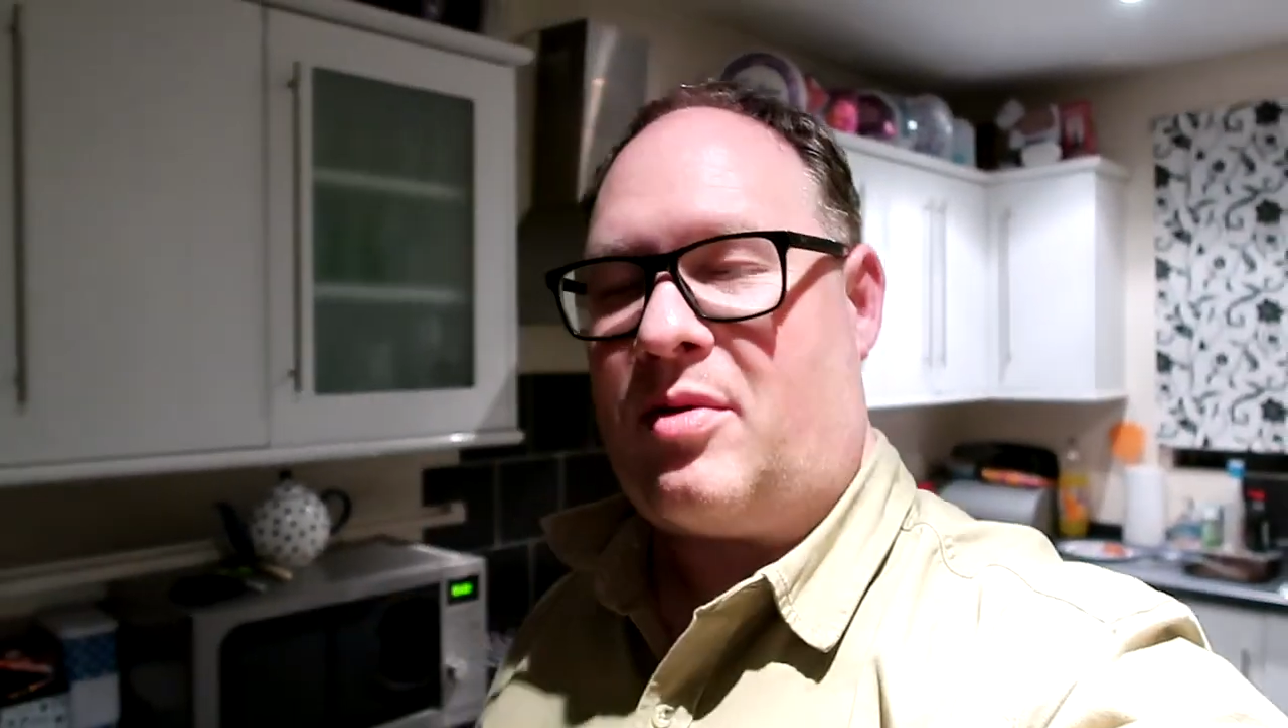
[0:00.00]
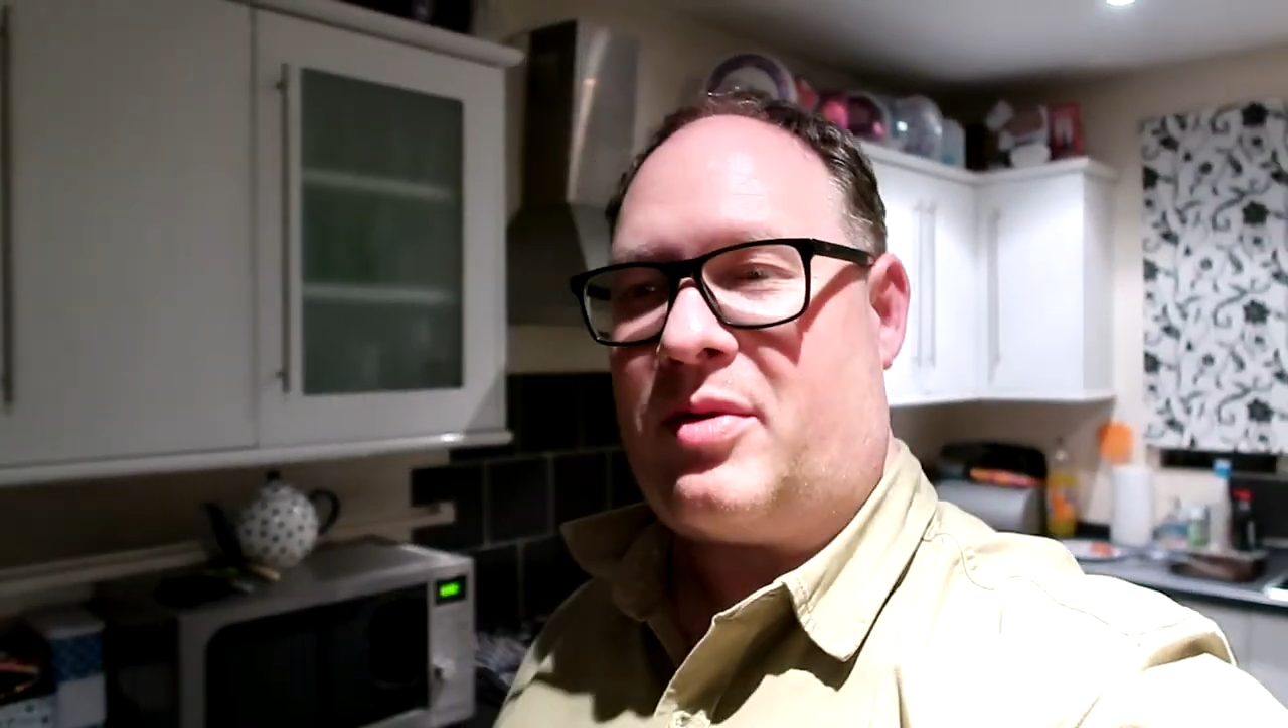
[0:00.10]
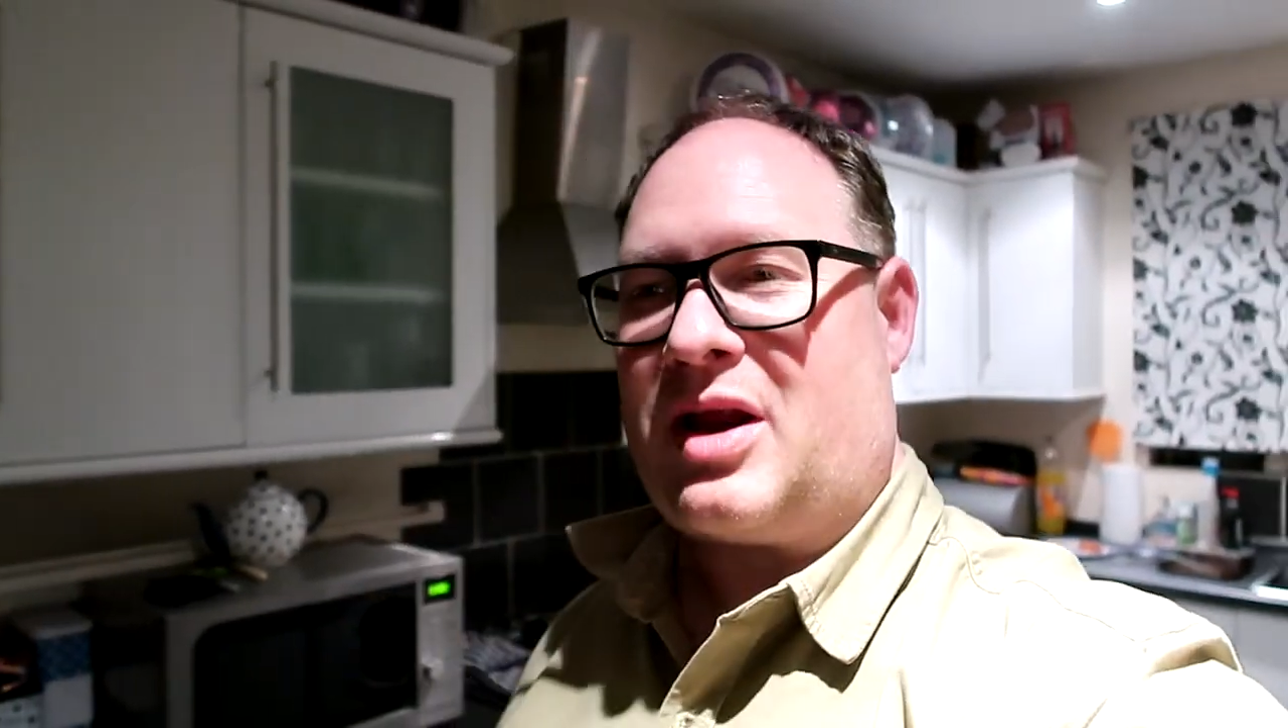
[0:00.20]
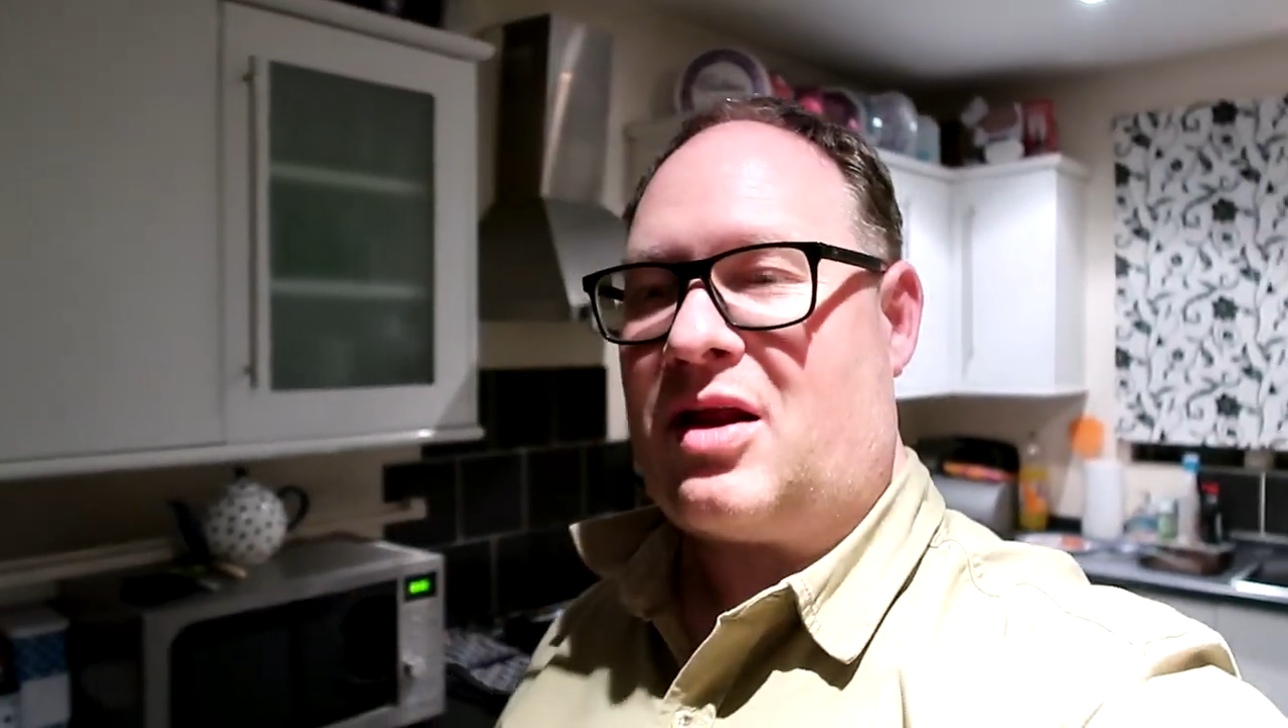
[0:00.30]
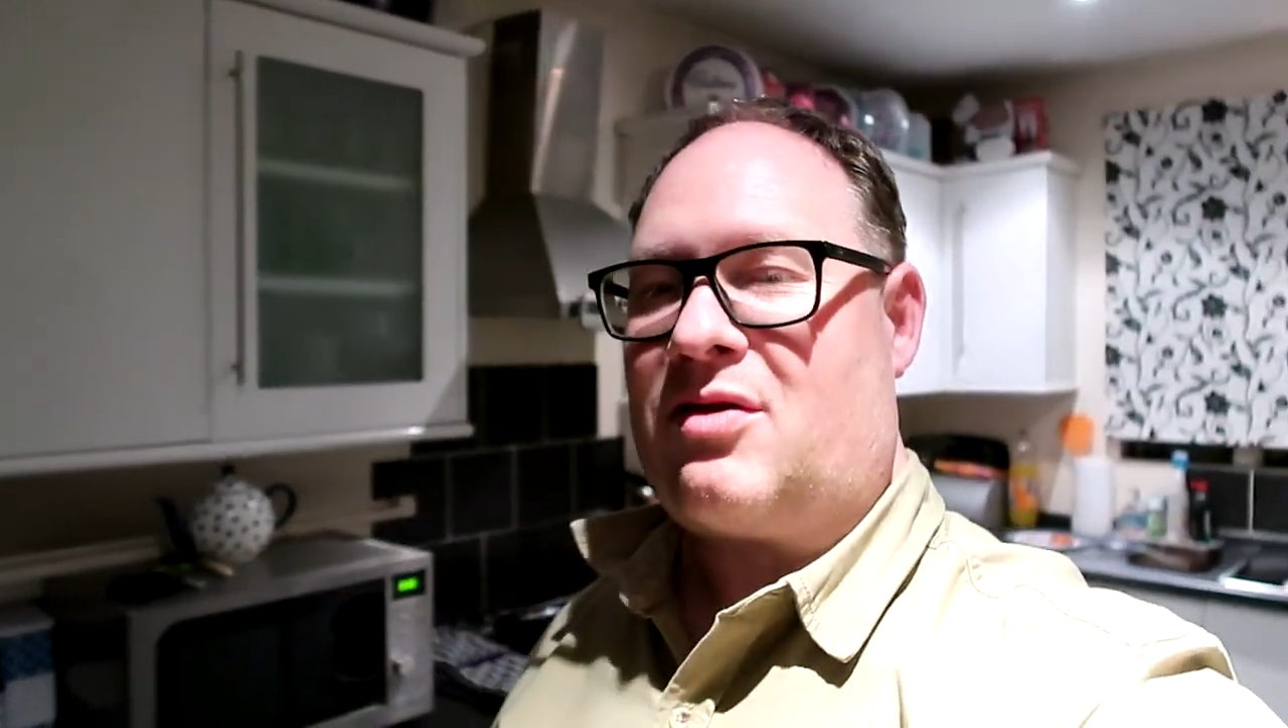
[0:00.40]
but
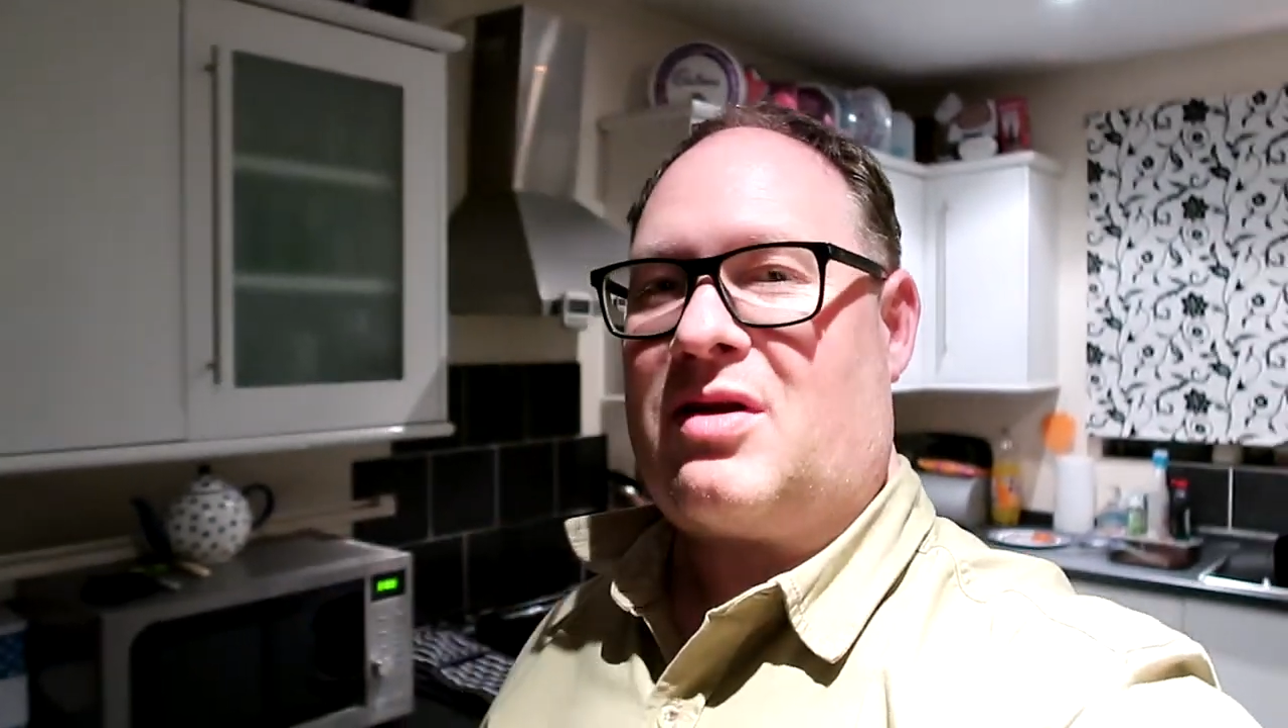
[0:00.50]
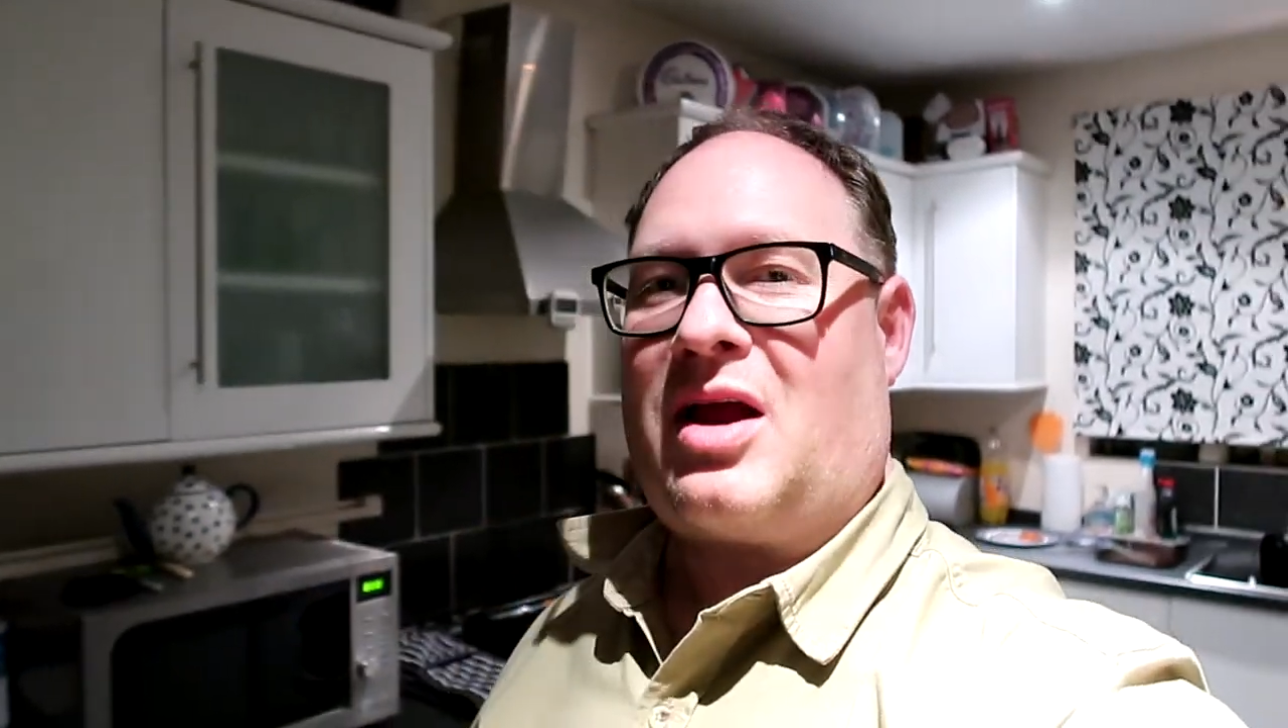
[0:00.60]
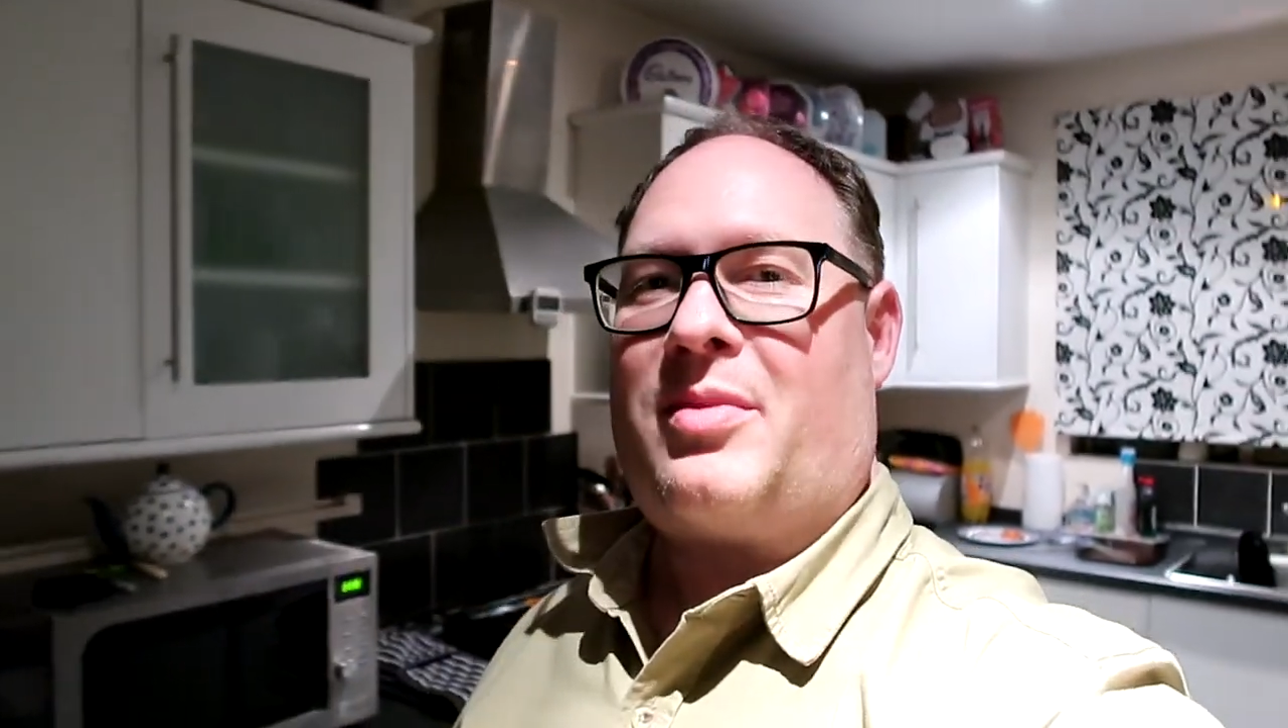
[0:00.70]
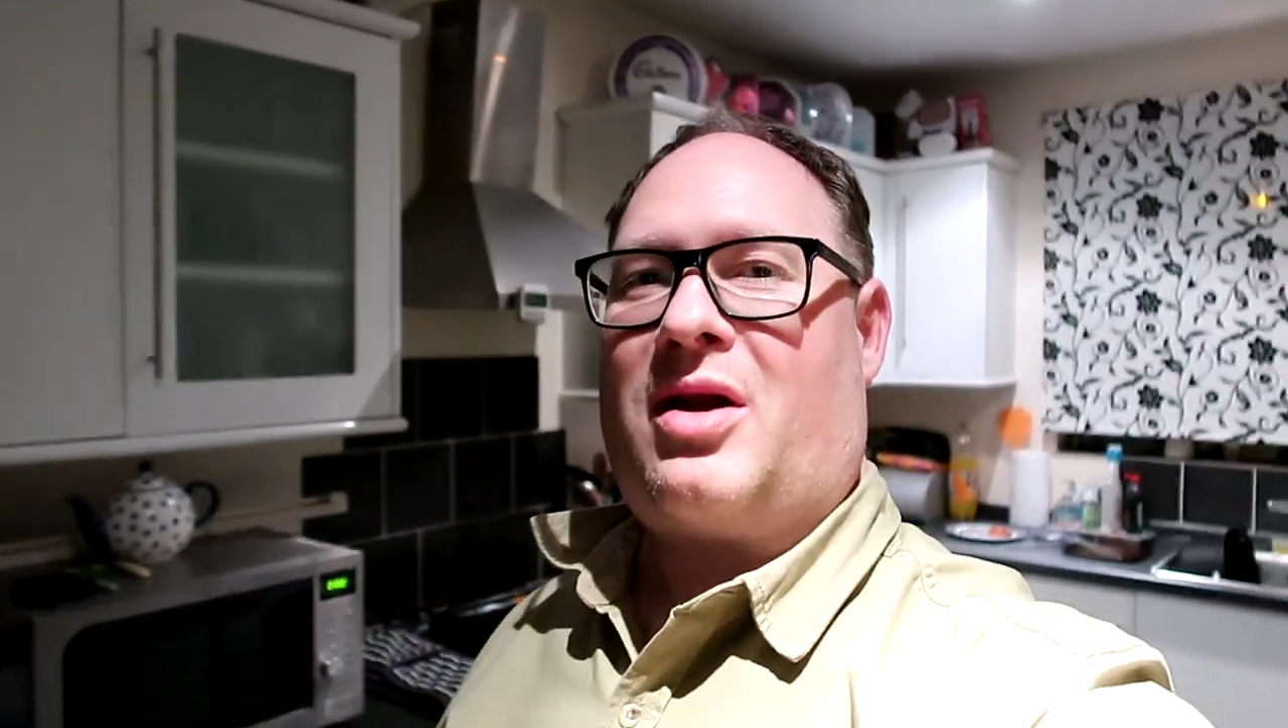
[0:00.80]
my dad doesn't like